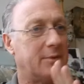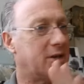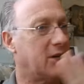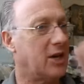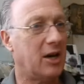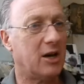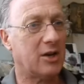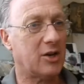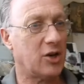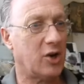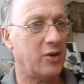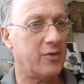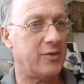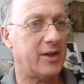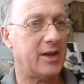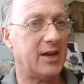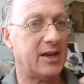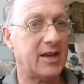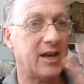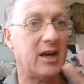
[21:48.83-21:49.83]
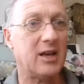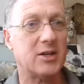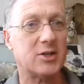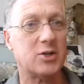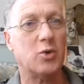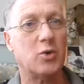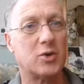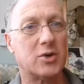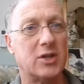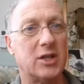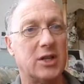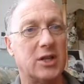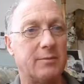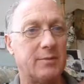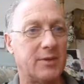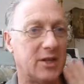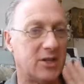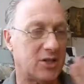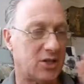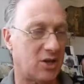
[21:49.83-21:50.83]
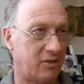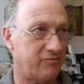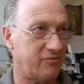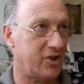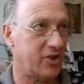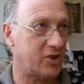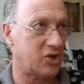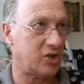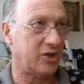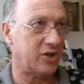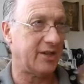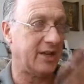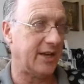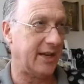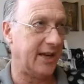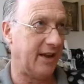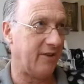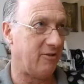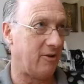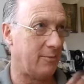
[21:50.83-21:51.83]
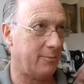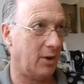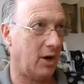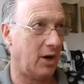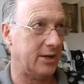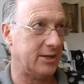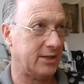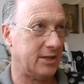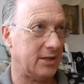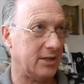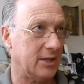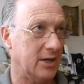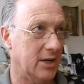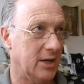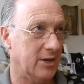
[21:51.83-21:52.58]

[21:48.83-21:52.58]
can't go there, can't talk to them. They're so rigid, they're narrow-minded.